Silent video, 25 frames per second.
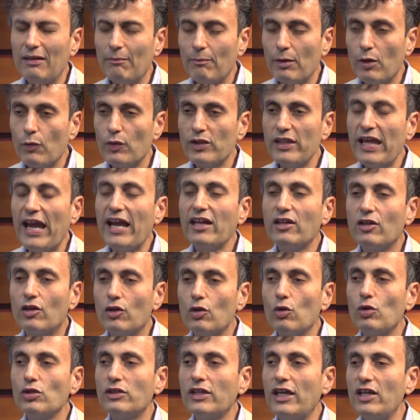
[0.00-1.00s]
But with that
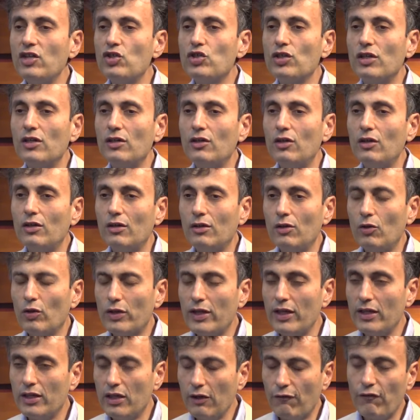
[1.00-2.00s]
growth engine
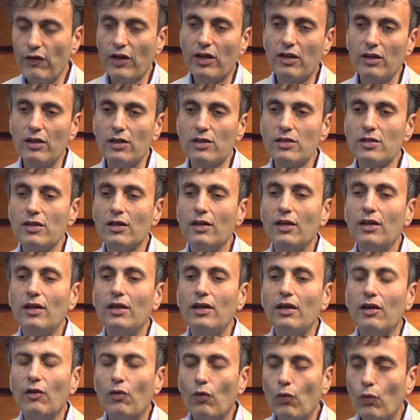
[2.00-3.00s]
looking difficult,
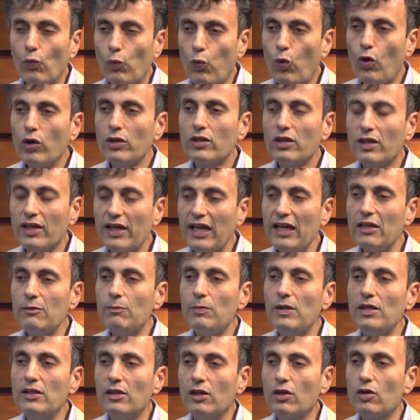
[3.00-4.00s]
what
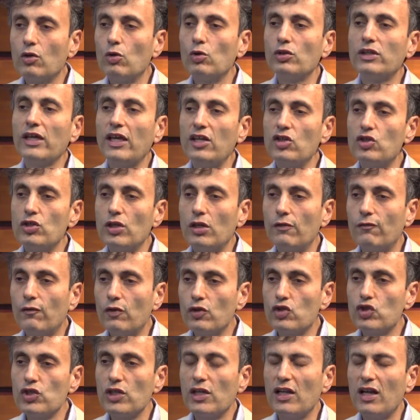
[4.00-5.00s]
can be the growth engine
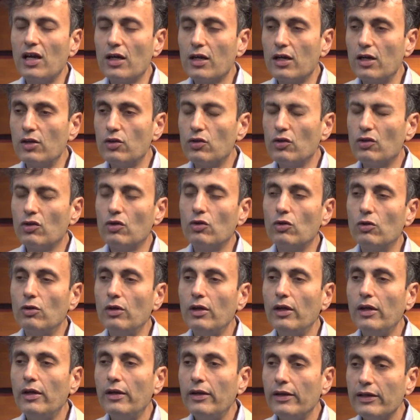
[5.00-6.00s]
for Sri Lanka to
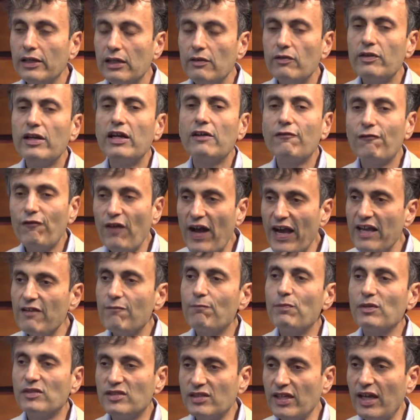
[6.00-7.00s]
grow even at 5%?
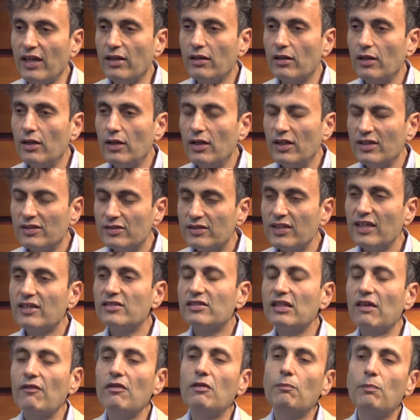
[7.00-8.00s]

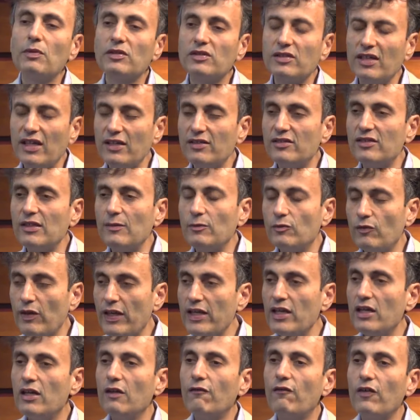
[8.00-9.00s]
6-7% seems
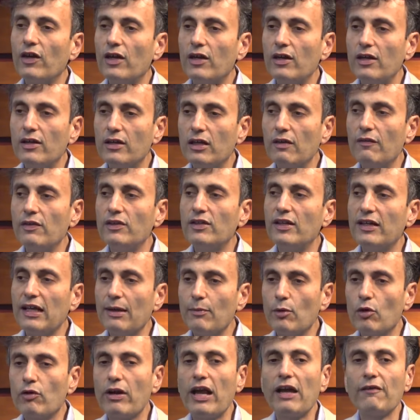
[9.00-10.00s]
very difficult given the
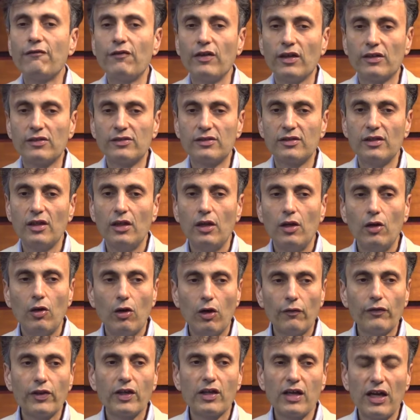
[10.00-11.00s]
demographics
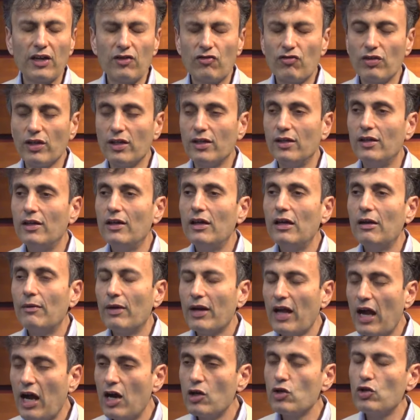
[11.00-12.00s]
of the country.
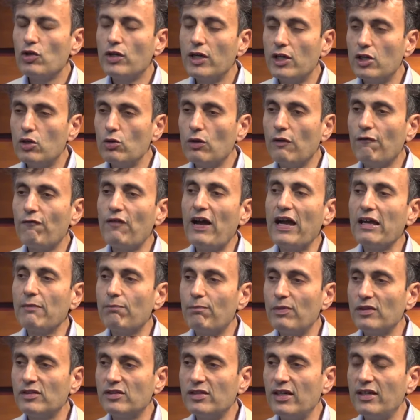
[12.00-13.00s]
But how do you get to a
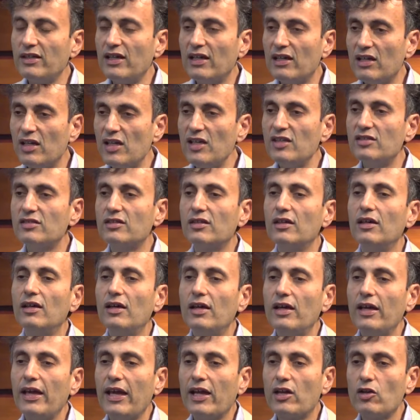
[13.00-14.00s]
5% at least
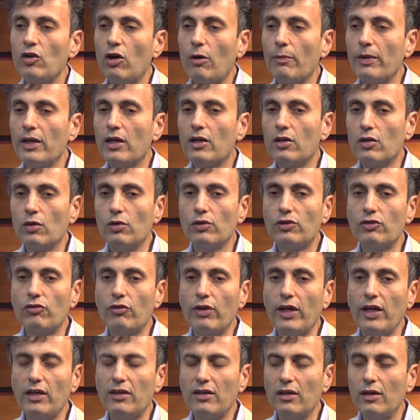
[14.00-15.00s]
economic growth
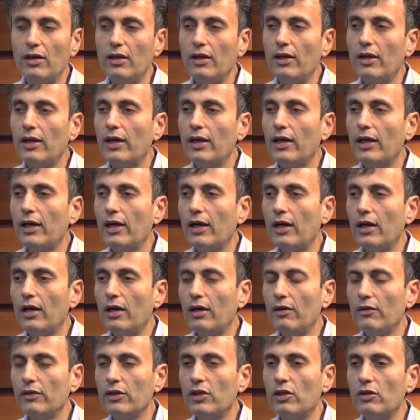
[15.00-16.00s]
rate,
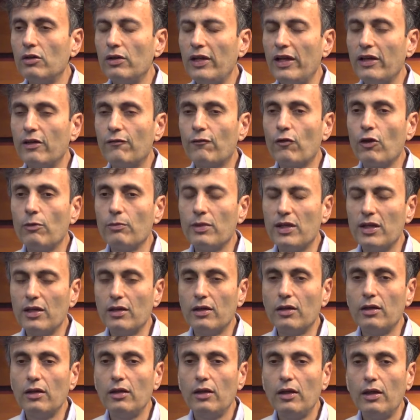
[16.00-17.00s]
from
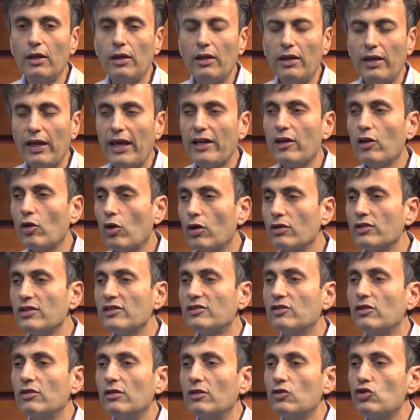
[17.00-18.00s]
here? And a lot of
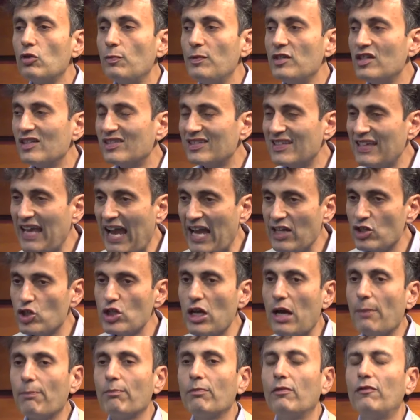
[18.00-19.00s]
this should be just
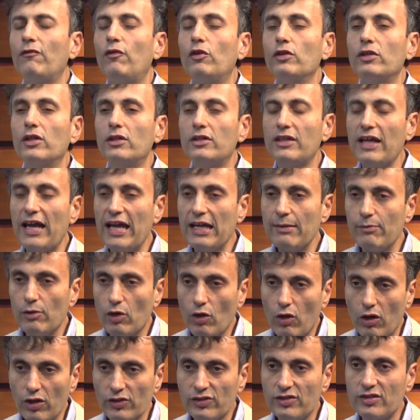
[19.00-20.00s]
catch up for the time
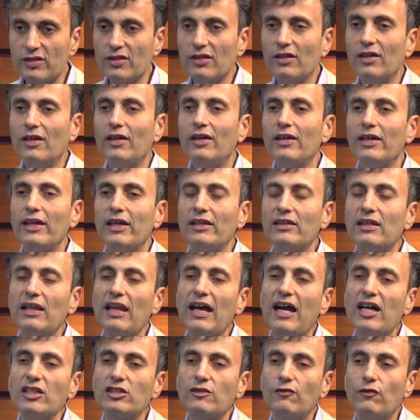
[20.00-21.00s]
lost in the
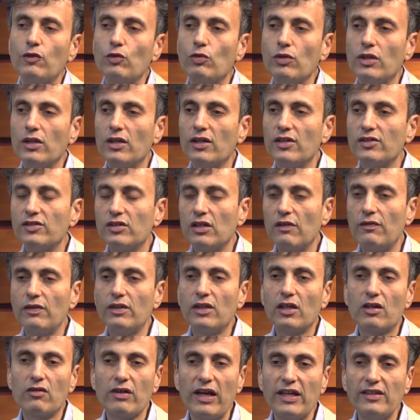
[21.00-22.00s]
last few years
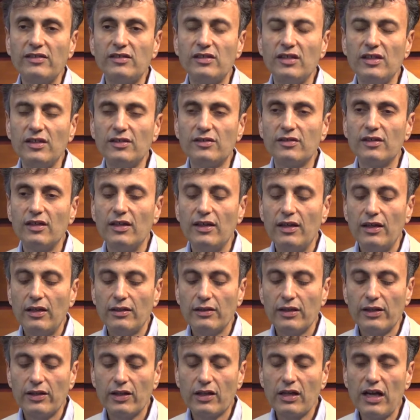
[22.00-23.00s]
given the
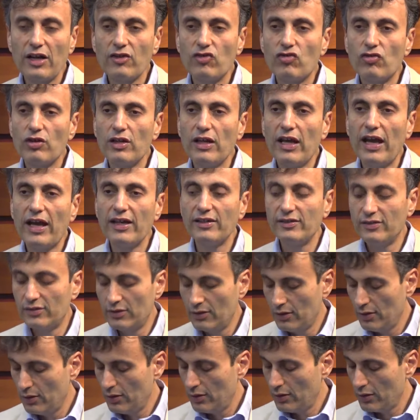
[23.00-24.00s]
crises that the country
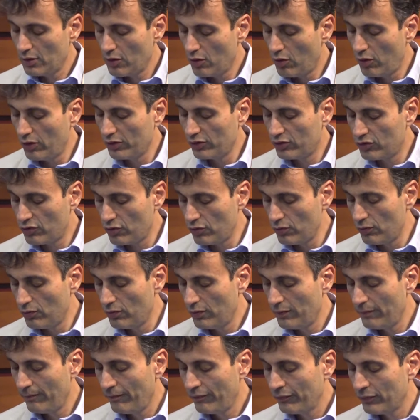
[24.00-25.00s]
has gone
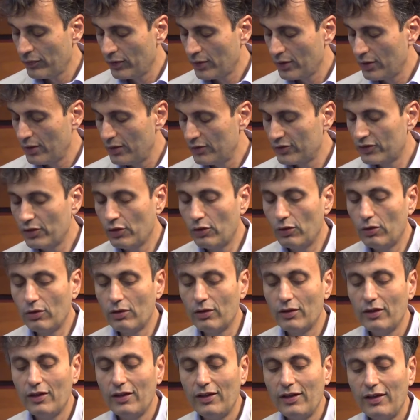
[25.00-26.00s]
through.
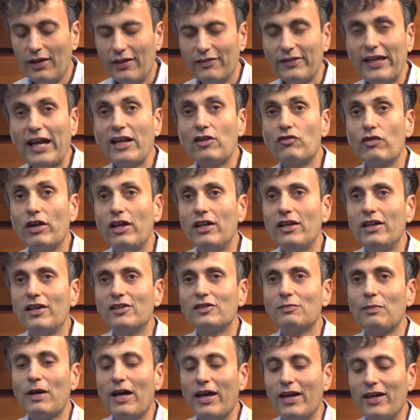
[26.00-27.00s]
So that really
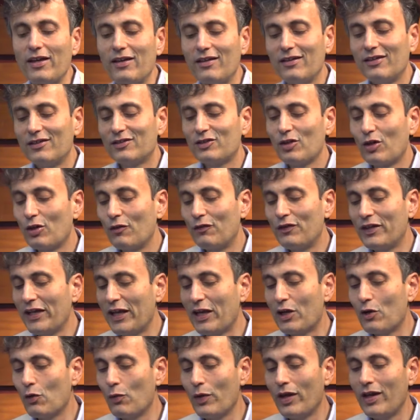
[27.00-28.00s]
is my sort of
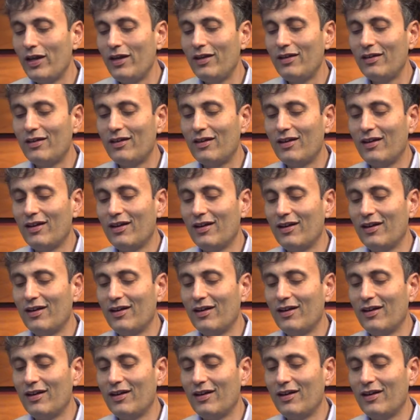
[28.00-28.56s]
takeaway.